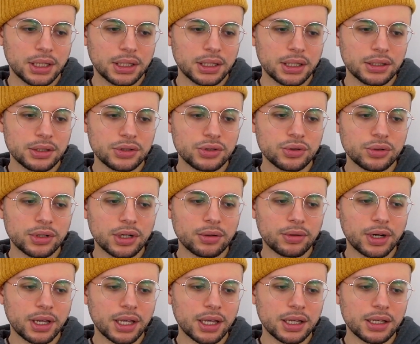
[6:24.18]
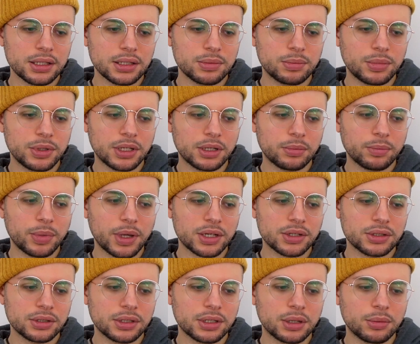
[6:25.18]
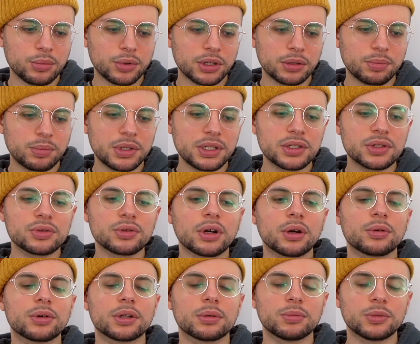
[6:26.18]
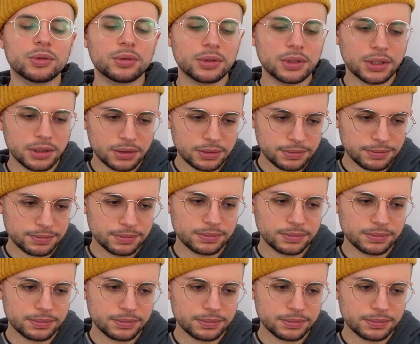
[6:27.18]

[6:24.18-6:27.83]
Let us join our hands, be compassionate, and bring peace to our community.